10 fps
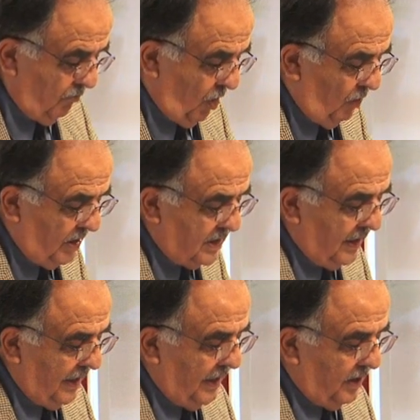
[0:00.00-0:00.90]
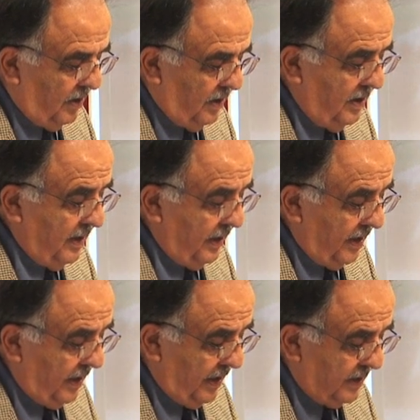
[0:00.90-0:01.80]
Moments later,
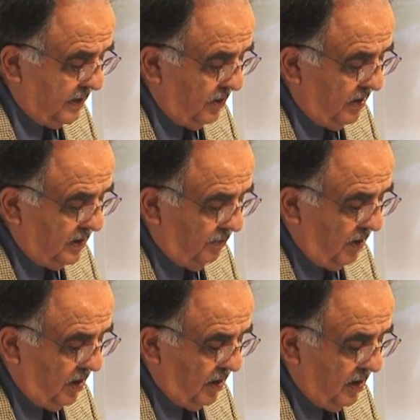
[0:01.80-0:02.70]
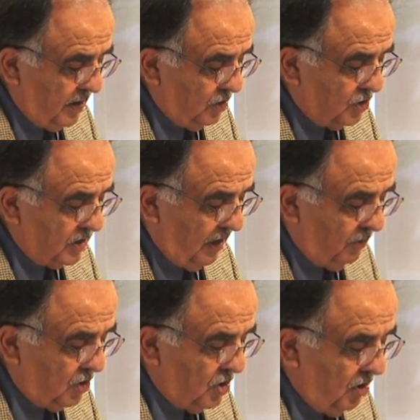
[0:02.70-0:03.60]
entering the bar,
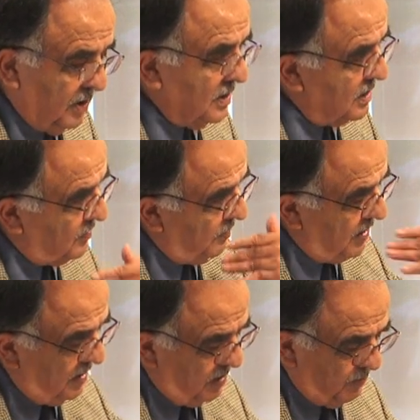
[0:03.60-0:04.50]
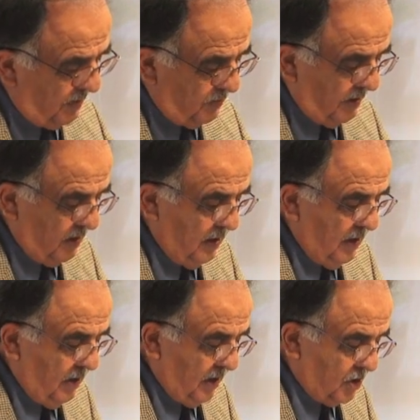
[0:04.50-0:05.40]
Gustavo saw, this is from another perspective,
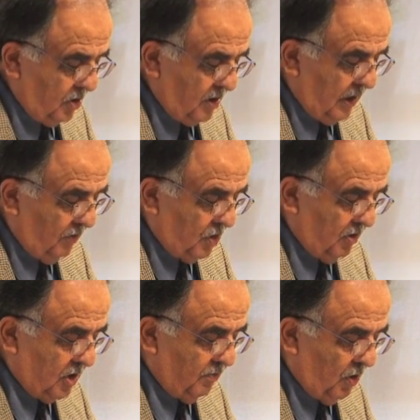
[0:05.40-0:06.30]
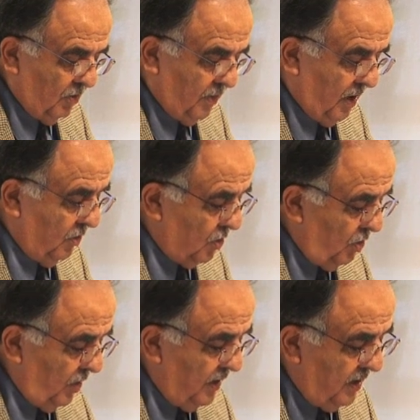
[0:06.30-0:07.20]
Gustavo saw a smoke bomb
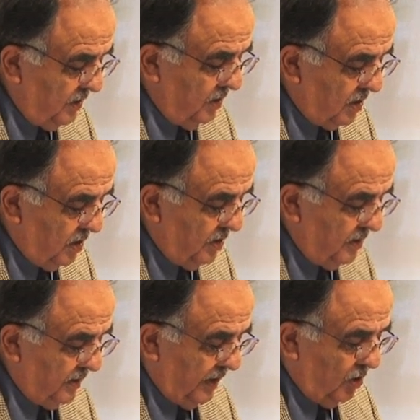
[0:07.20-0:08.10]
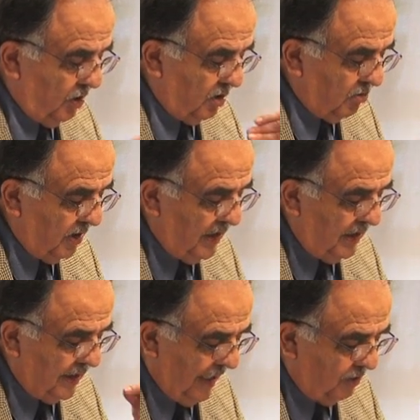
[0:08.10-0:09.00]
roll in under the curtain, then heard
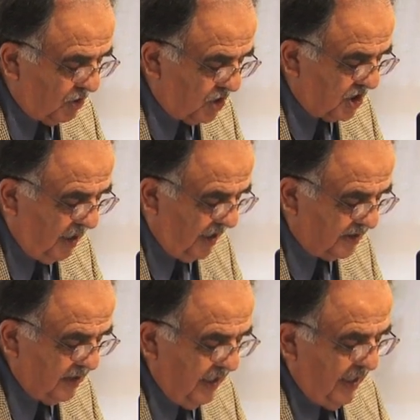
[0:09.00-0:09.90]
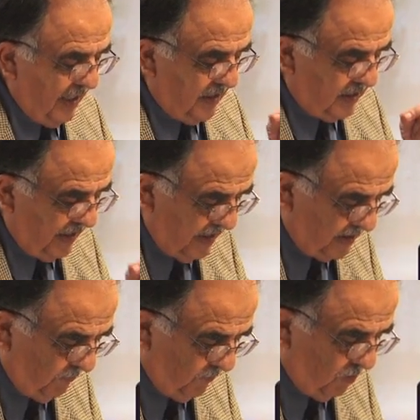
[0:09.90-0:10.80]
three loud shots. And as he
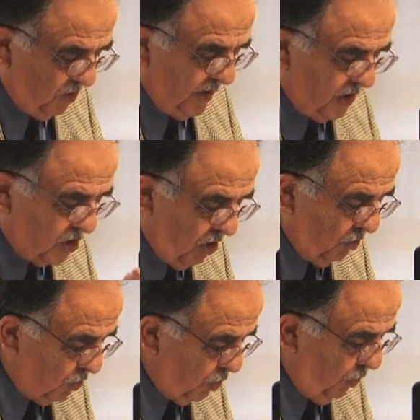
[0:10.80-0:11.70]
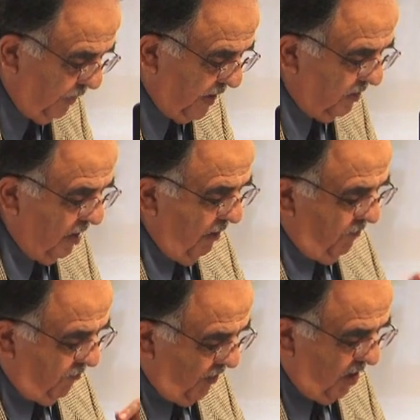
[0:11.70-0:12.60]
hit the floor, he saw Ruben
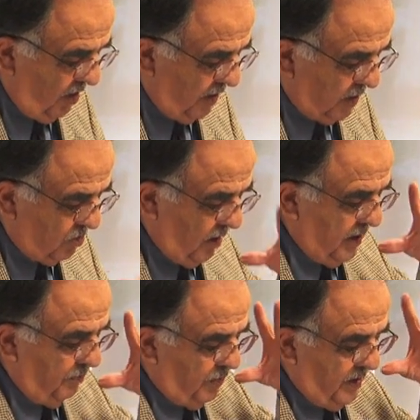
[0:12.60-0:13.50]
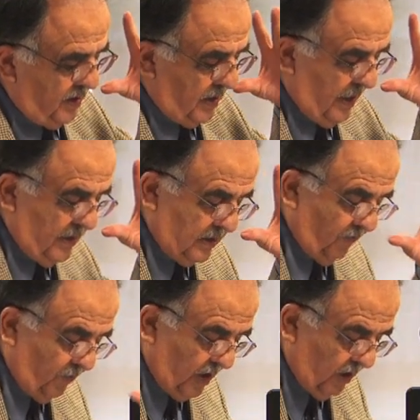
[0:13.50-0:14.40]
falling, trying to put his hands
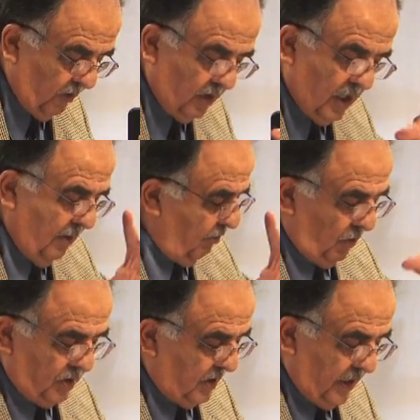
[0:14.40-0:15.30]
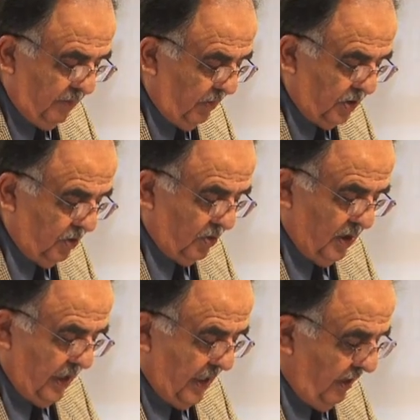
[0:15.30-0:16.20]
in front of him, but wasn't able to.
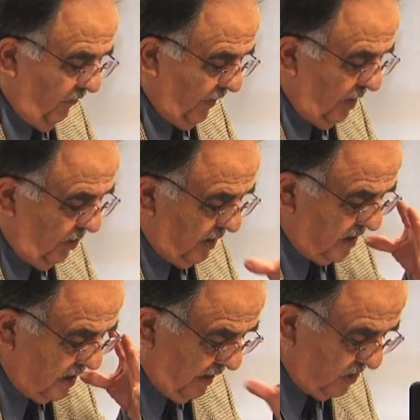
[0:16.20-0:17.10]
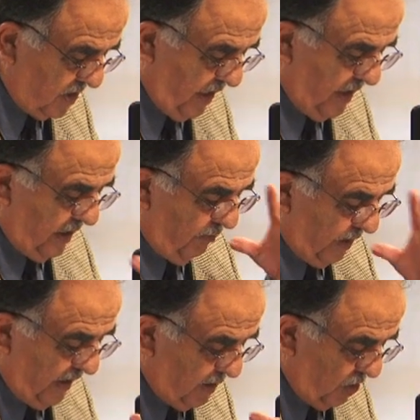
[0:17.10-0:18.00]
And he fell on his left side and
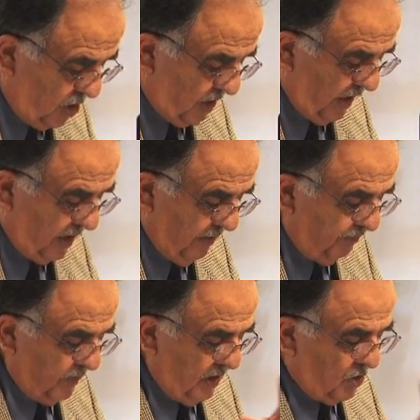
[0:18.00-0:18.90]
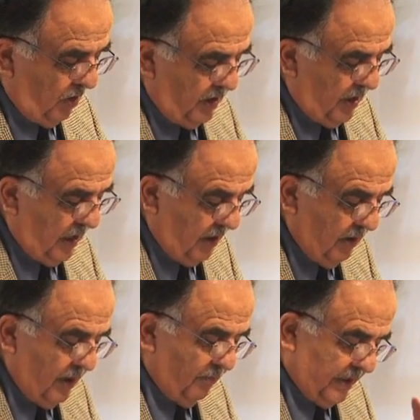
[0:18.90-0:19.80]
began to shake. He tried to
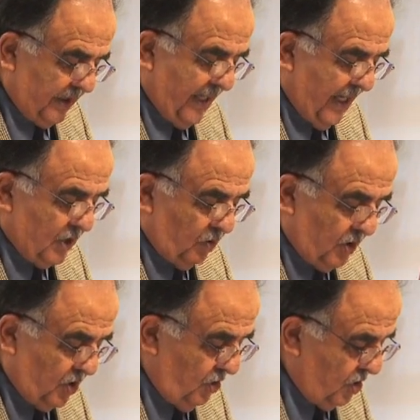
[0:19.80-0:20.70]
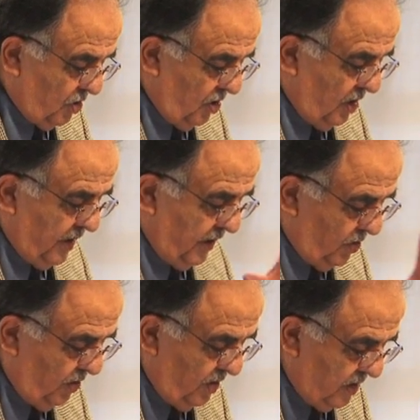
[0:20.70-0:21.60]
help, but the gas was too strong and
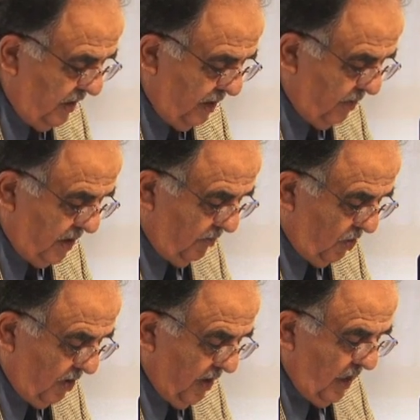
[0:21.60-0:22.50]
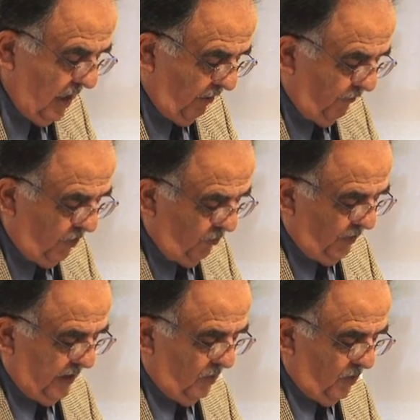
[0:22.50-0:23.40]
he couldn't see him anymore. A few
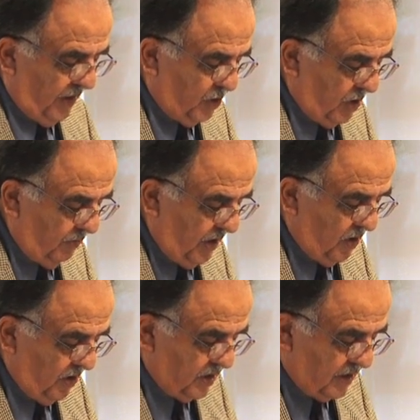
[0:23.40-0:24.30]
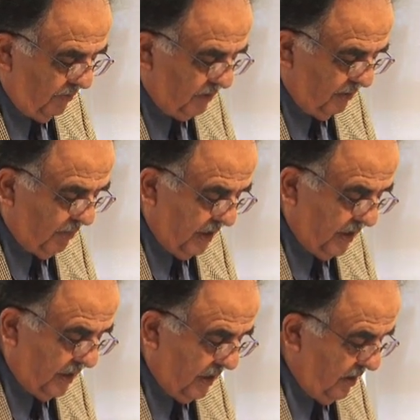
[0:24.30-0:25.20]
feet away, Jimmy heard
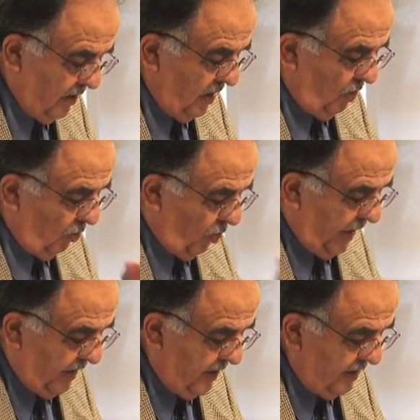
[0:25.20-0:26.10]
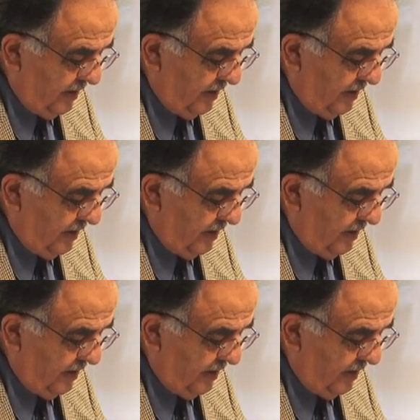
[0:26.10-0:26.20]
somebody yell, Wait!